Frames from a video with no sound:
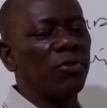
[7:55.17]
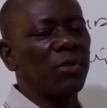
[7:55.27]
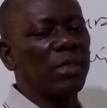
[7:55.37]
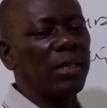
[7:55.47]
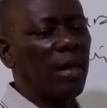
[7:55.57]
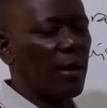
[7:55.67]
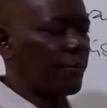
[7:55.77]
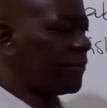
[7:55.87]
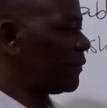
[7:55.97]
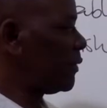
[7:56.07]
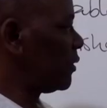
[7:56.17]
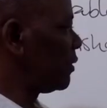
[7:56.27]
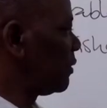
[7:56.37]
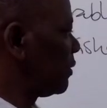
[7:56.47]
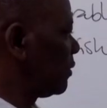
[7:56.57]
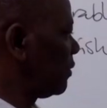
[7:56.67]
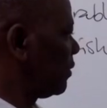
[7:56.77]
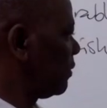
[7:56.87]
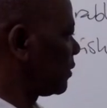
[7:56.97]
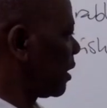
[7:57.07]
is not enough,
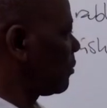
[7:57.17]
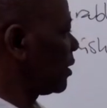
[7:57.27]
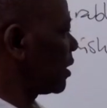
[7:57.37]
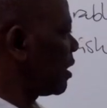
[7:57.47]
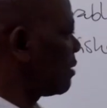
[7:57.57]
somebody